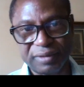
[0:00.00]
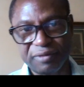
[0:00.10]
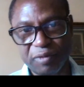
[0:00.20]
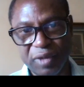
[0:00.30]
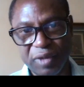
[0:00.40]

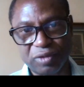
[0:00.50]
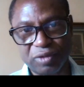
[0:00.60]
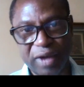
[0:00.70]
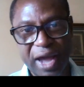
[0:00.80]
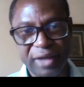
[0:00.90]
want to
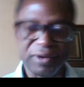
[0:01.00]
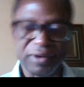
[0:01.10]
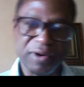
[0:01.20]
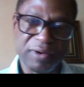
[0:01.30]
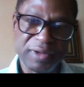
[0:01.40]
hide
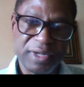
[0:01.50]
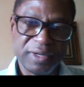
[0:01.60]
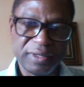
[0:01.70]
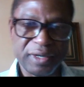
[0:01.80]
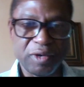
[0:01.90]
or
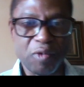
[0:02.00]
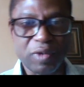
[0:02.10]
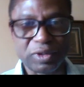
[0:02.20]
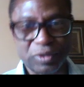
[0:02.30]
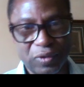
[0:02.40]
they don't
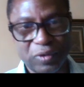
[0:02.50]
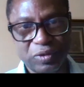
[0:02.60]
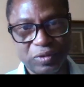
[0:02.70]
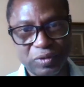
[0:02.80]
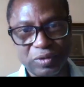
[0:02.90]
want to go
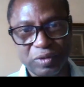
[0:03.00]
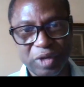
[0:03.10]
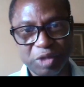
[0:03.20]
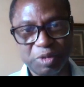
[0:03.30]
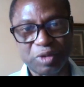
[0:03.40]
to the
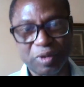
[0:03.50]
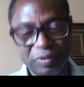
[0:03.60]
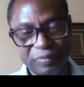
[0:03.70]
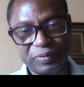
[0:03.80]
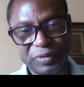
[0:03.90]
hospital
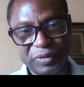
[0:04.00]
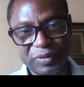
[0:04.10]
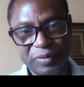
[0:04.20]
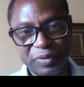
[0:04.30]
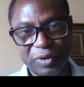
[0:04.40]

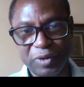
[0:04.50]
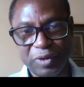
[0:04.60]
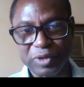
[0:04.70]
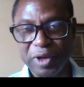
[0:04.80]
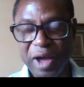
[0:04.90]

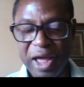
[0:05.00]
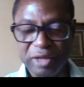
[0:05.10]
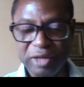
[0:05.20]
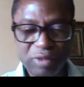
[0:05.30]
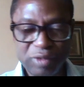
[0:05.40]
because
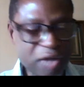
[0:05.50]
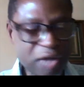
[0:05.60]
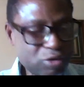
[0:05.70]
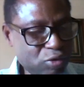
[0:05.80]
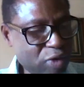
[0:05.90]
as soon as
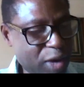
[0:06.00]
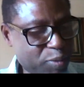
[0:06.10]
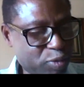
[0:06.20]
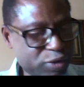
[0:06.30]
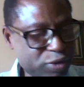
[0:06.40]
you are
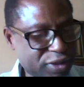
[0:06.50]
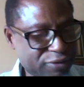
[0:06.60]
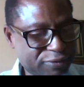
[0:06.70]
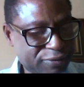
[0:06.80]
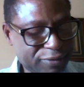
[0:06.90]

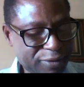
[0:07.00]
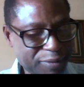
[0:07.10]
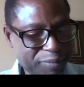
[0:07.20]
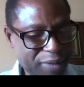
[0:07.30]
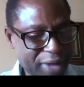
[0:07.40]
positive
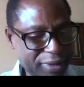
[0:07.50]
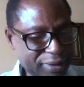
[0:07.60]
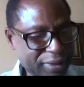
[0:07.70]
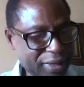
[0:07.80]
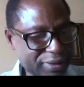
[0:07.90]
by the
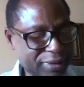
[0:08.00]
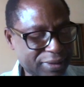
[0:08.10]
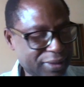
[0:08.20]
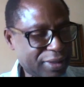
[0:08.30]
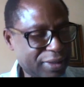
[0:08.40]
test,
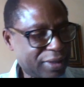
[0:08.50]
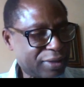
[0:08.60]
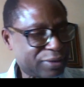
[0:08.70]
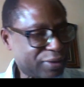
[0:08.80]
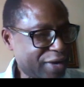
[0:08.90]

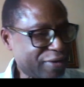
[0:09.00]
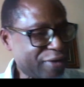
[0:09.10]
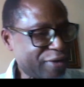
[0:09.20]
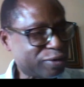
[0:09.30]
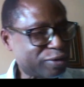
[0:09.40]
so then you
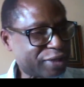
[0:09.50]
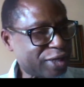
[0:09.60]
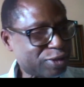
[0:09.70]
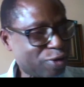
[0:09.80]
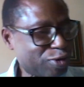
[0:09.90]
have to
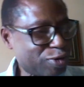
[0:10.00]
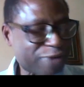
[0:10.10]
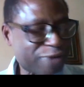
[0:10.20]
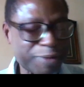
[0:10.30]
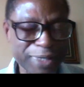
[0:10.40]
test all your
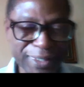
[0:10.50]
family,